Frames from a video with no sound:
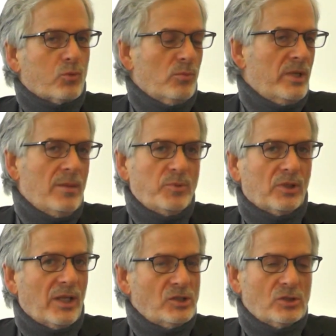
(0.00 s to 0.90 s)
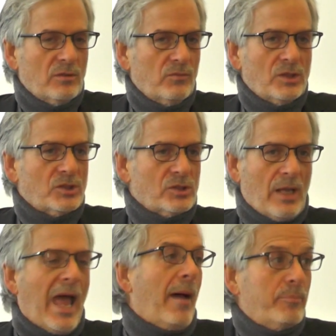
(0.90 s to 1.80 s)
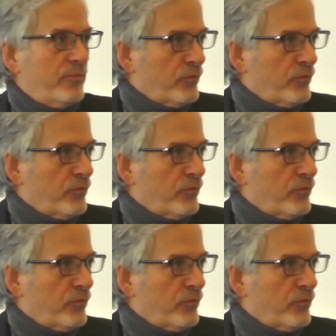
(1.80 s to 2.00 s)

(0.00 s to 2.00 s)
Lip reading: through manipulation of this app.